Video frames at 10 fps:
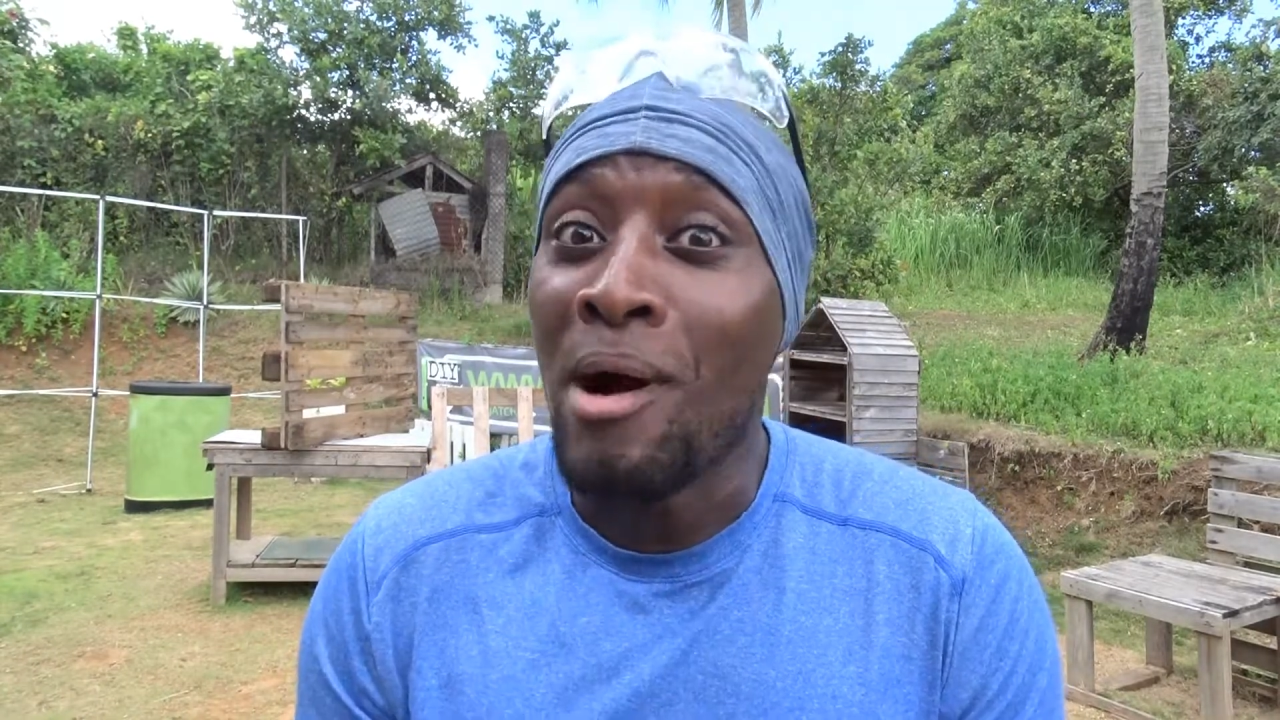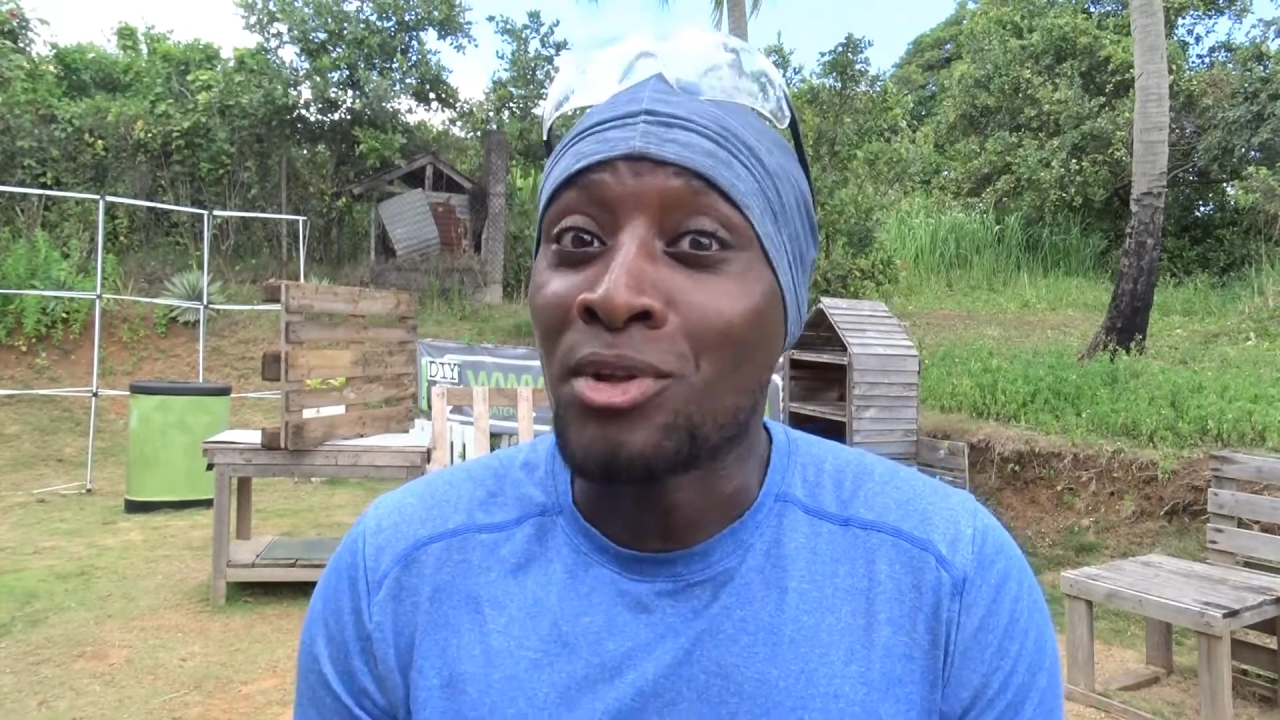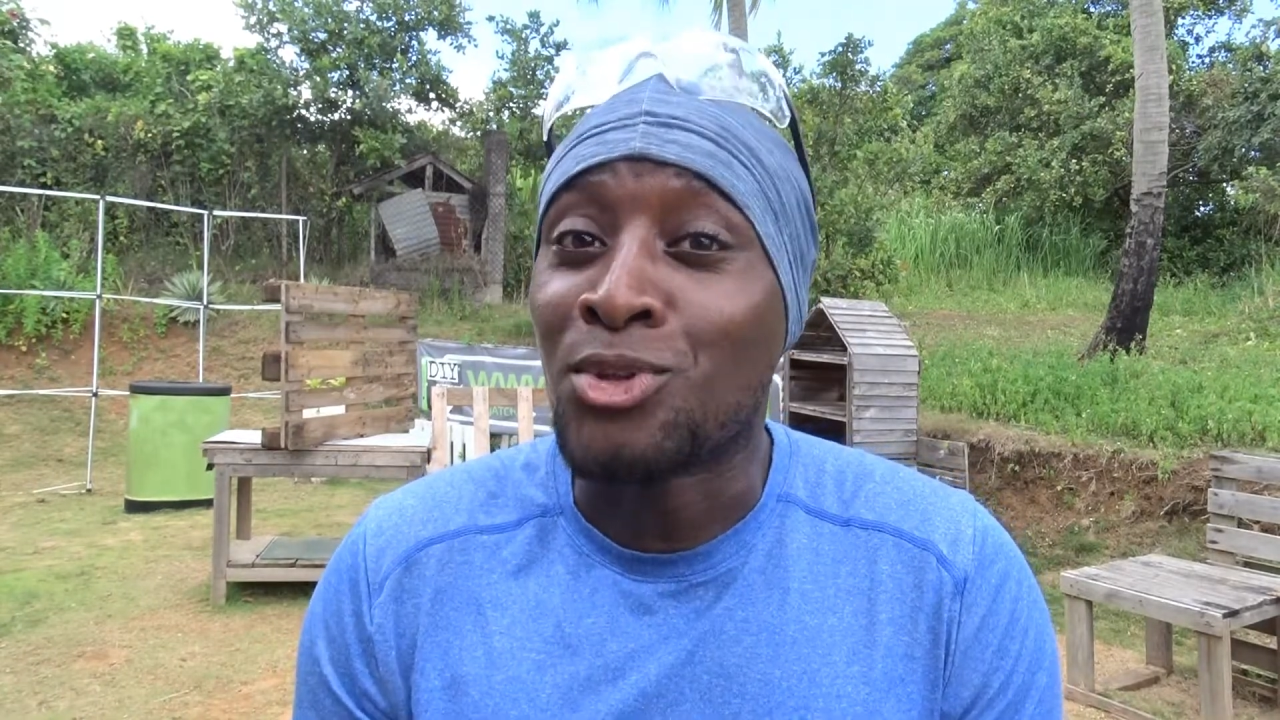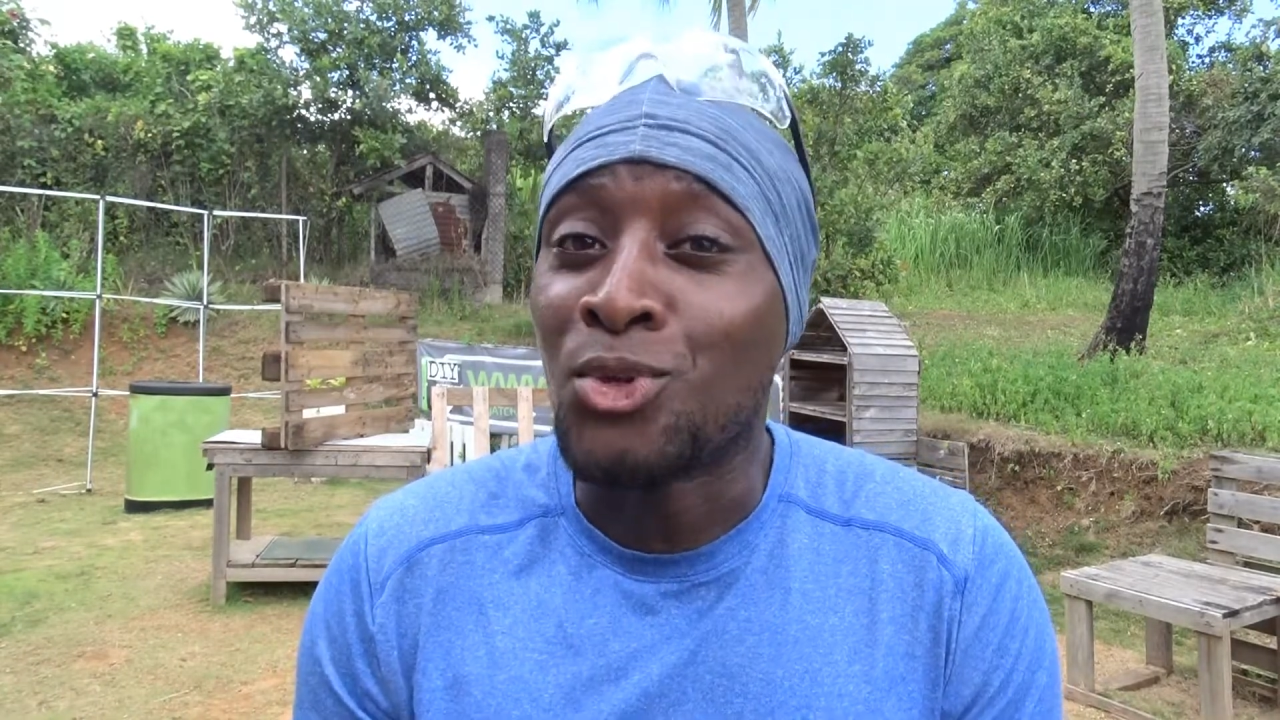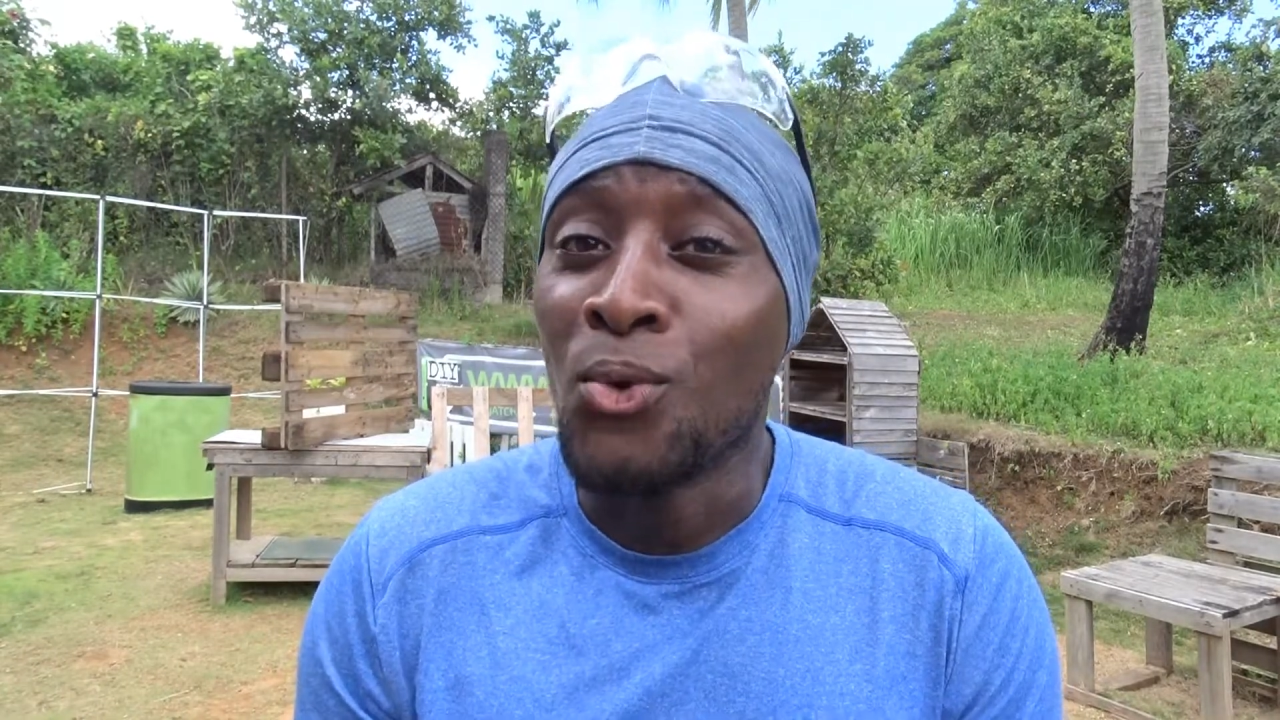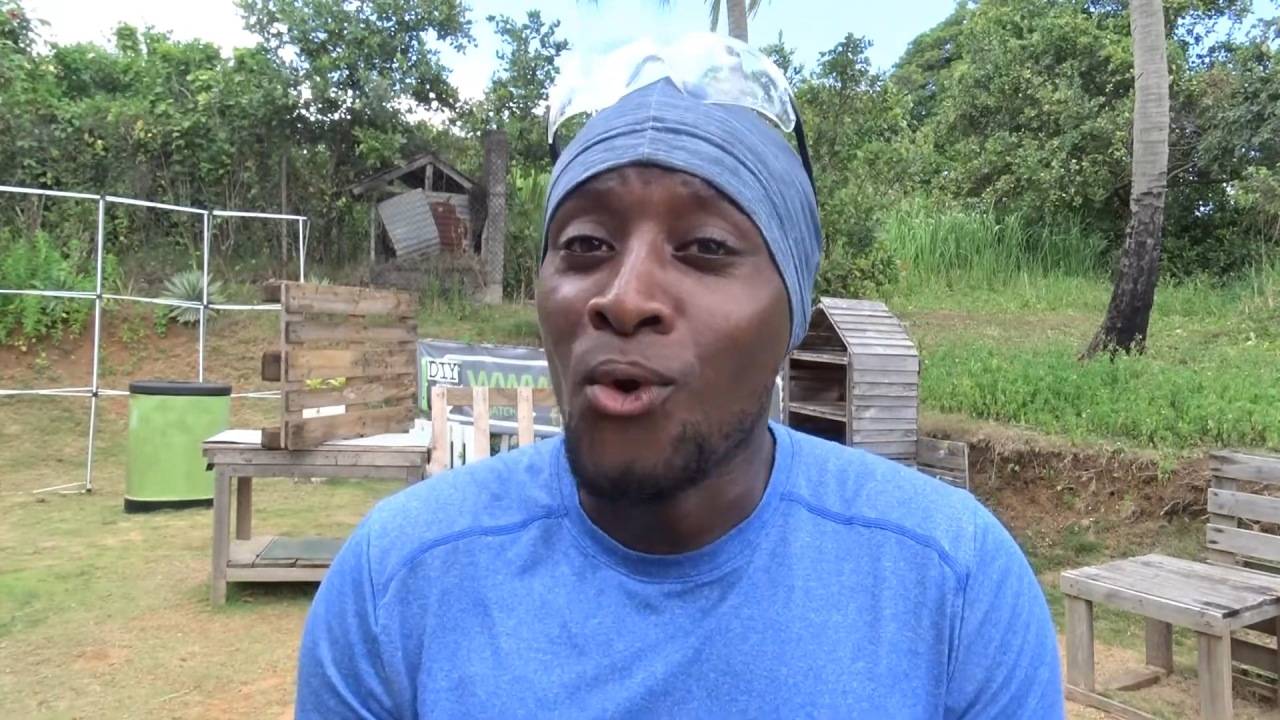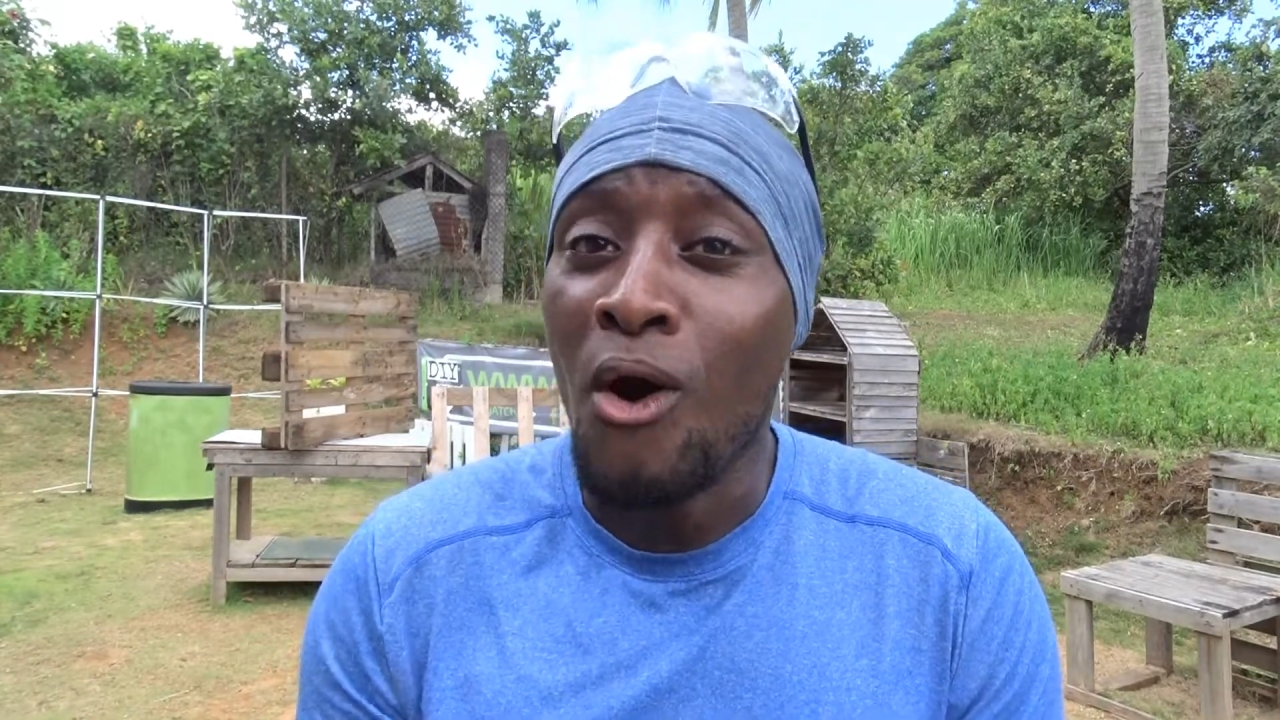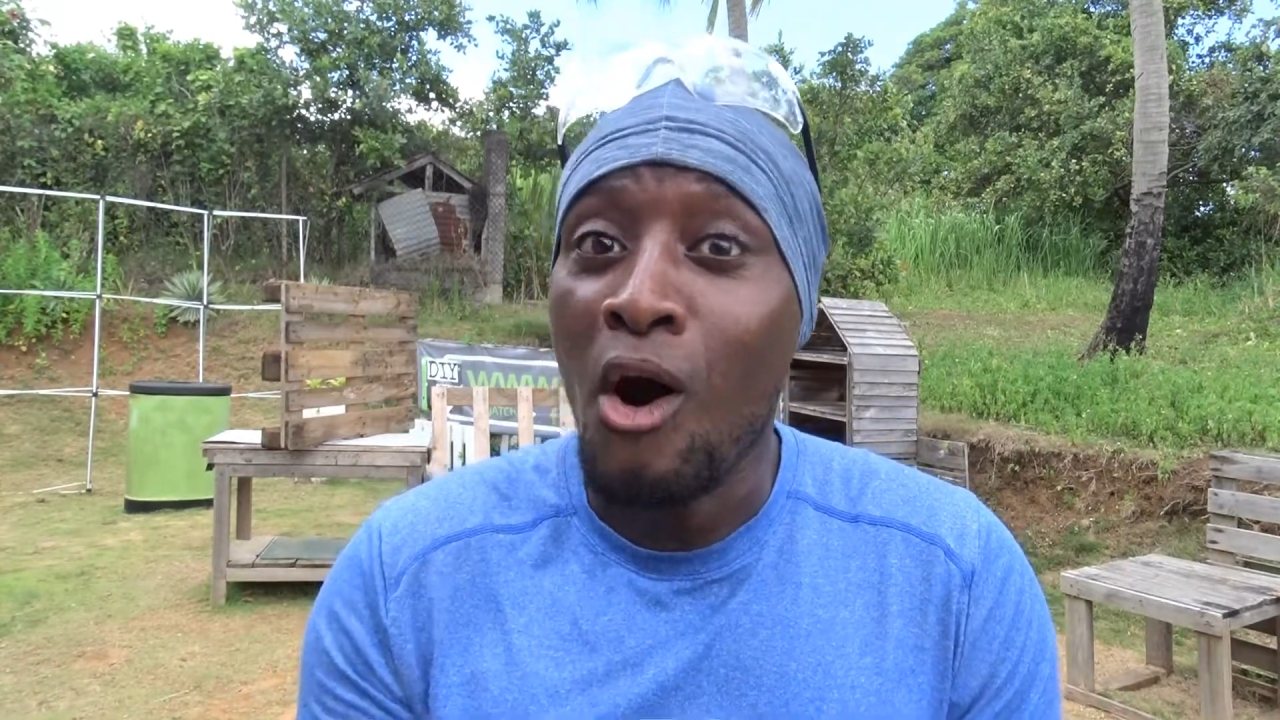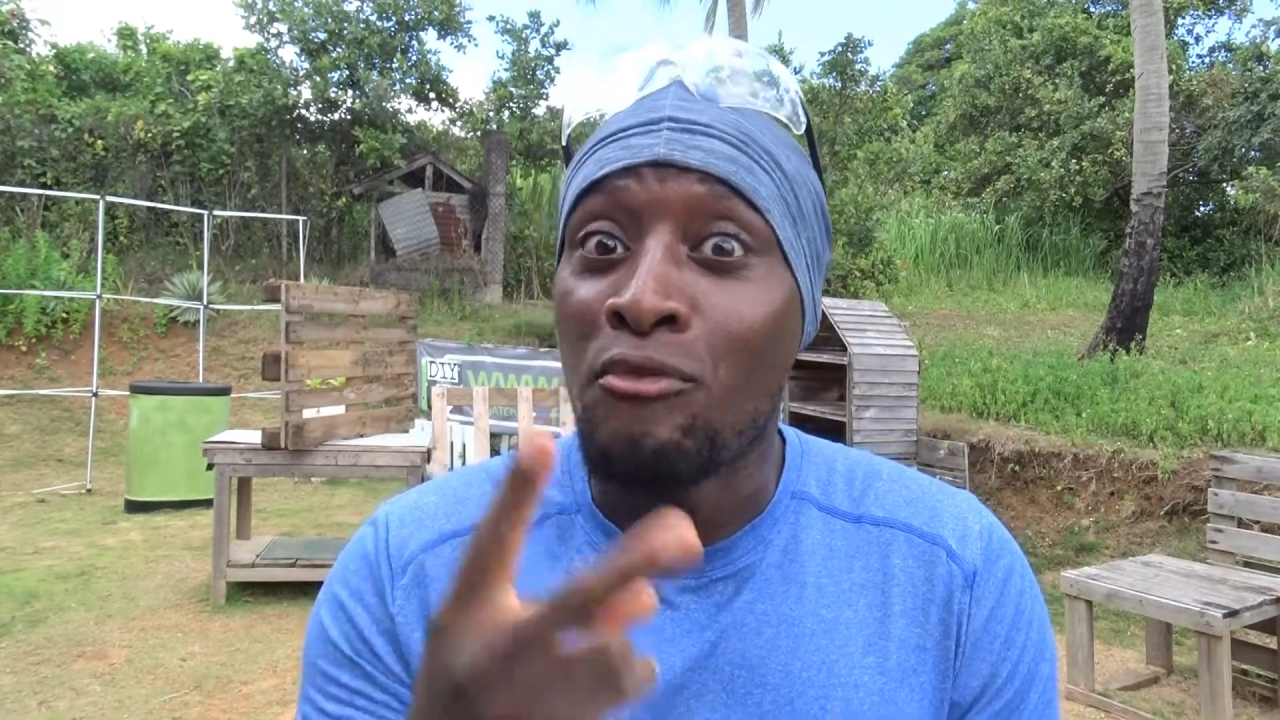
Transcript: part 2